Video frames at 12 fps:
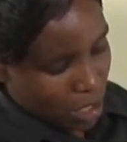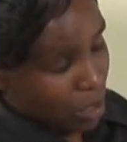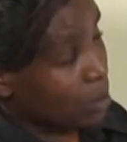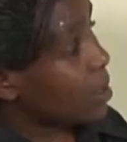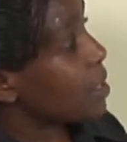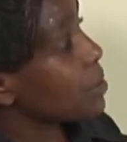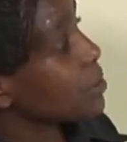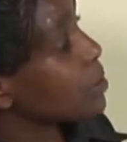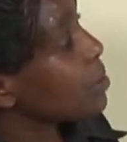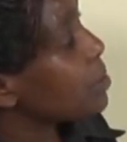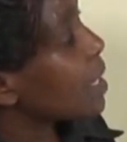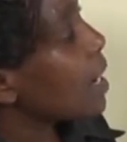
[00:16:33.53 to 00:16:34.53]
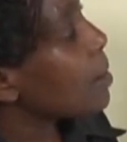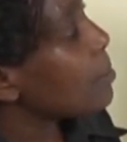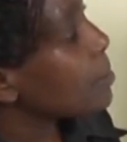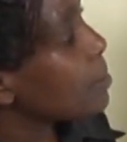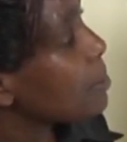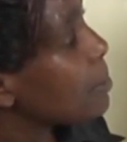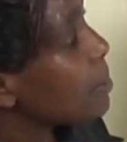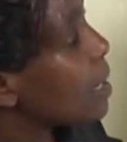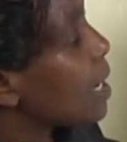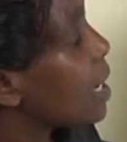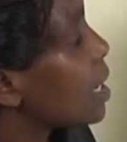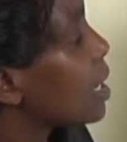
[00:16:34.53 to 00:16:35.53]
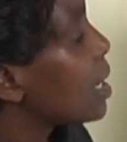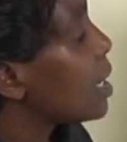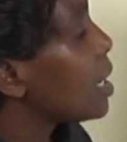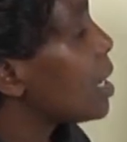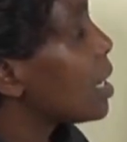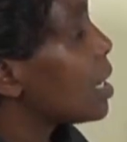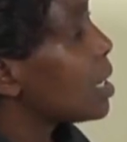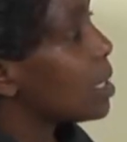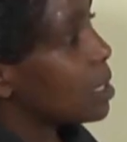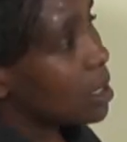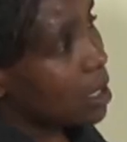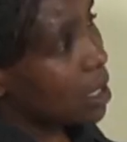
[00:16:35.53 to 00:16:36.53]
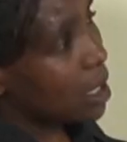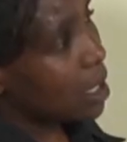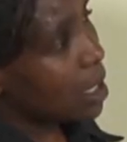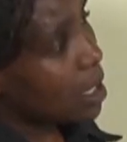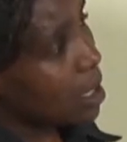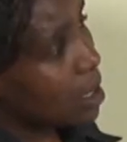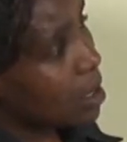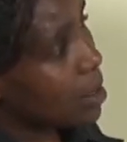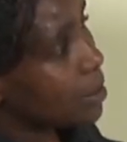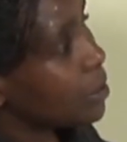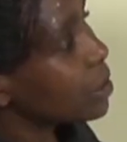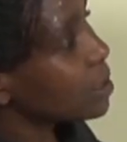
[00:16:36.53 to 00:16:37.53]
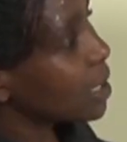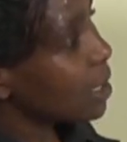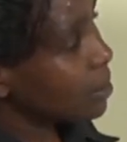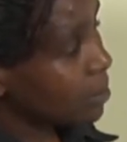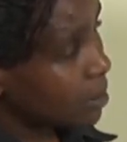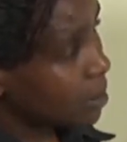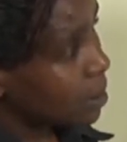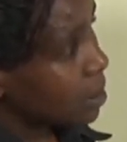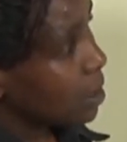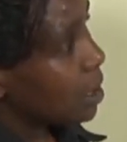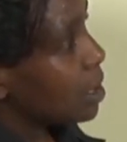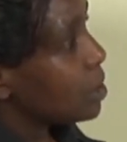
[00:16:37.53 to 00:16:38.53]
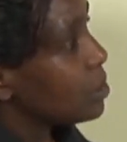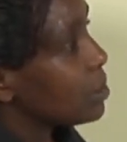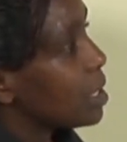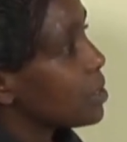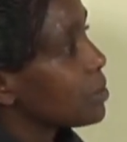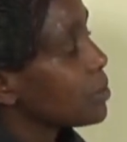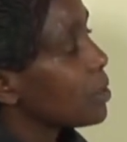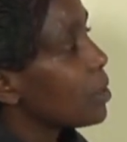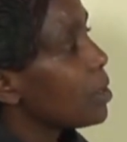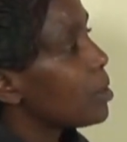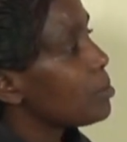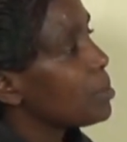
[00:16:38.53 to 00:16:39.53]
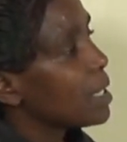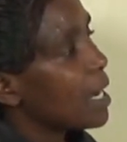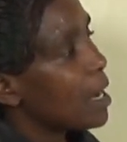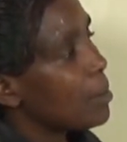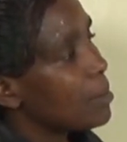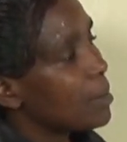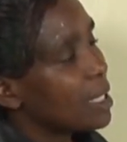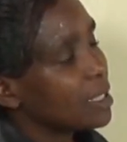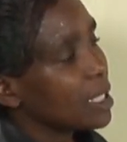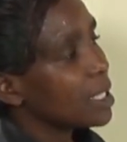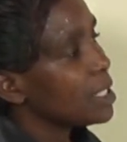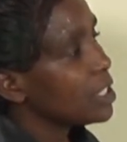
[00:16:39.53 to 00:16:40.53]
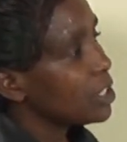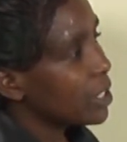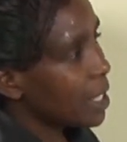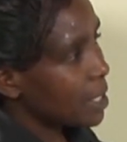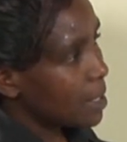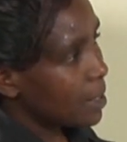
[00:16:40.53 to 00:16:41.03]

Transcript: You can also become a doctor. You can also become a technician.